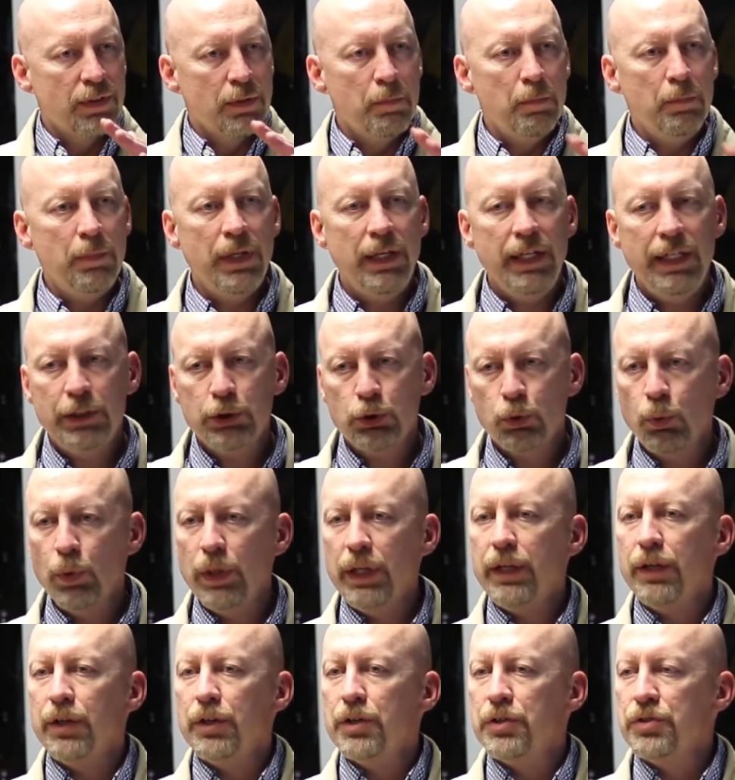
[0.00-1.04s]
many
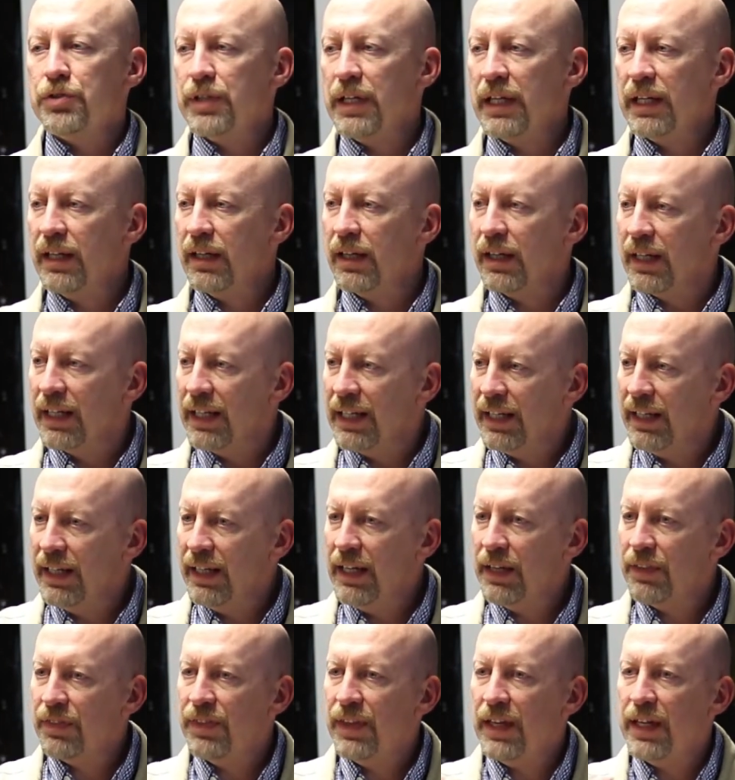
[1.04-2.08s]
triggers that
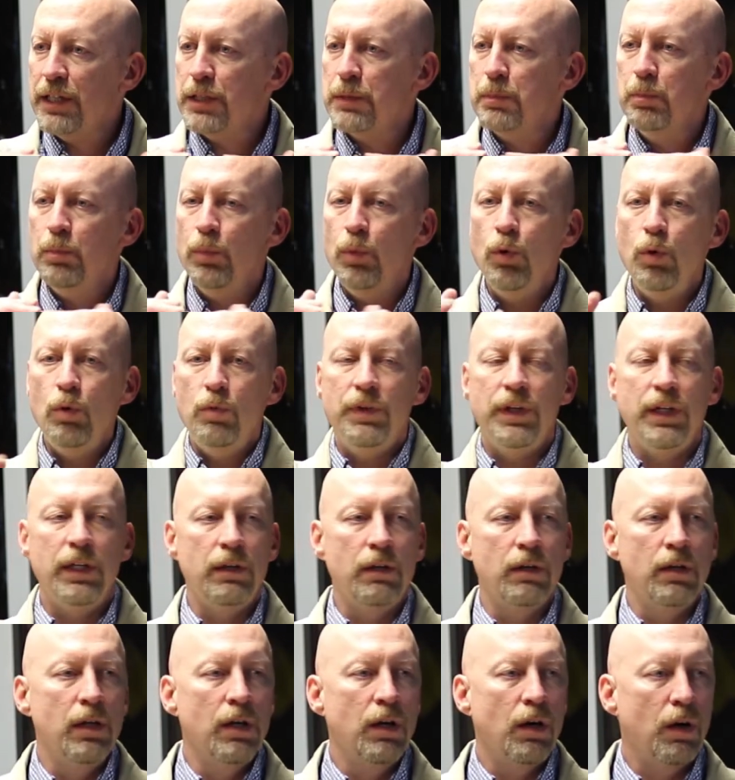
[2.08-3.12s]
get things
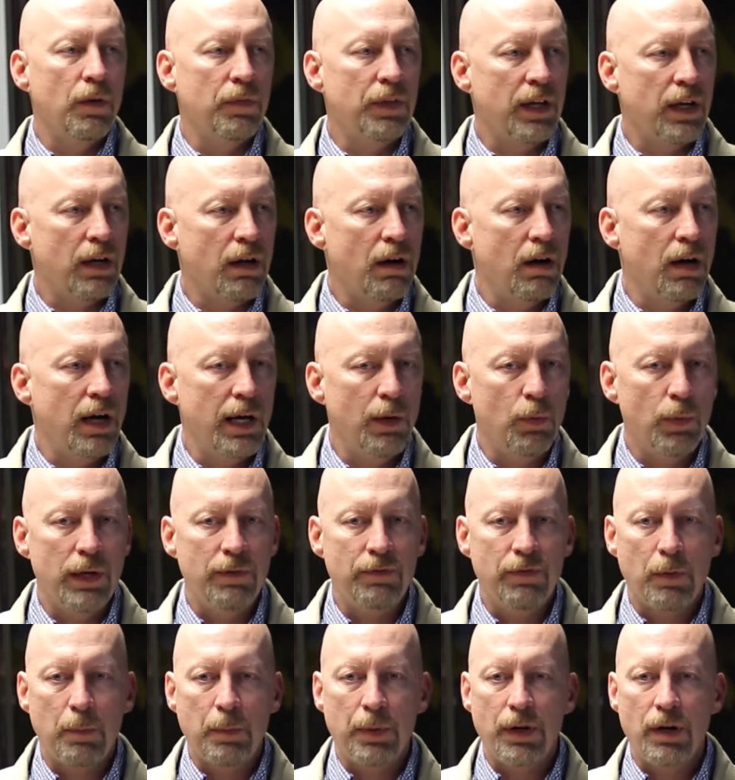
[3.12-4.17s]
moving on that highway
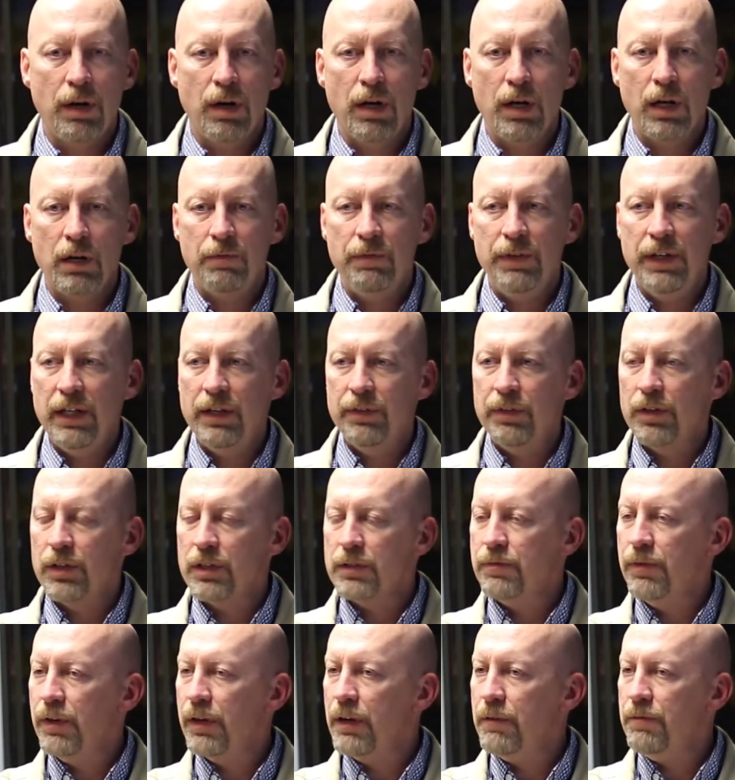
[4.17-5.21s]
for pornography, and there's
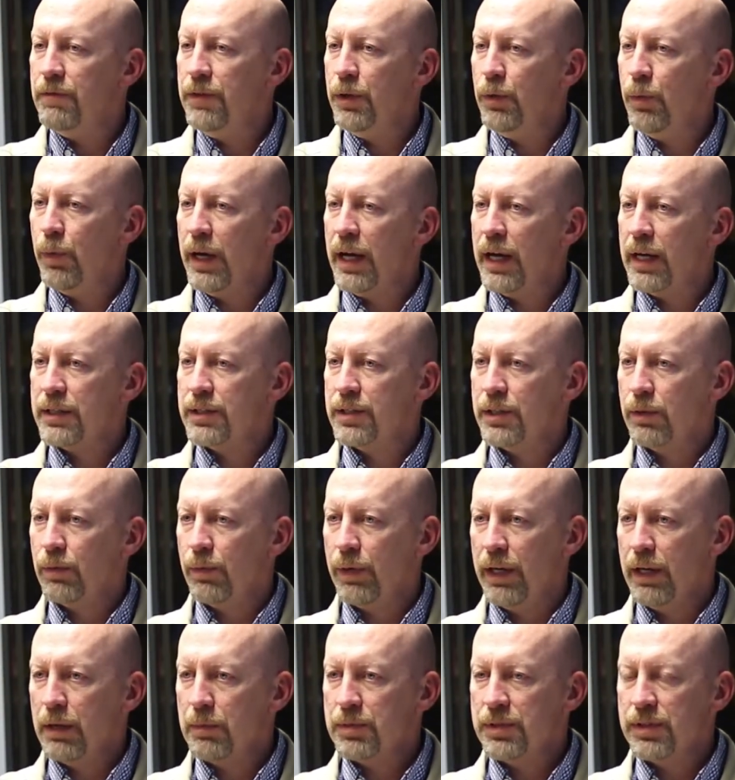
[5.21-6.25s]
very few exit
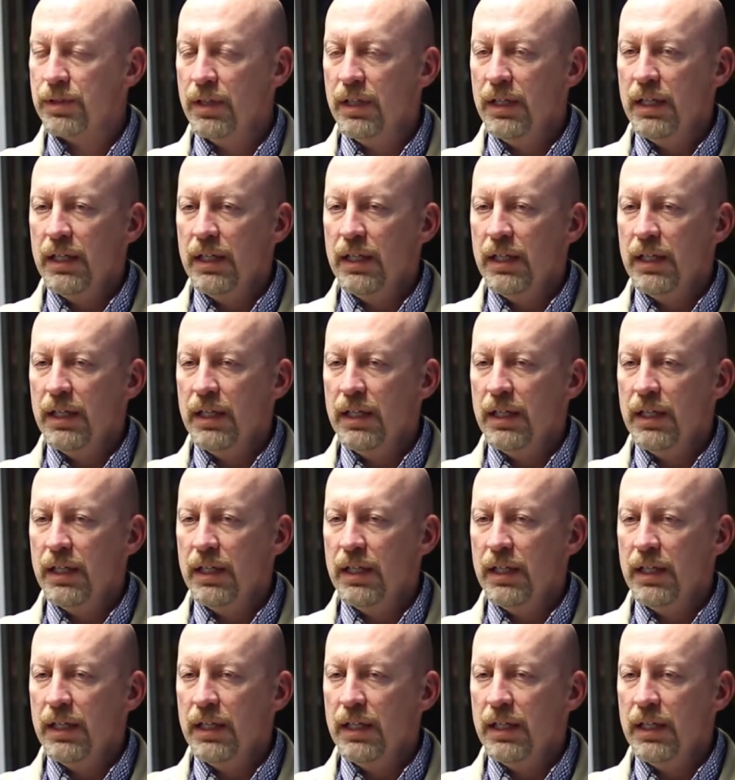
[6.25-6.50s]
ramps.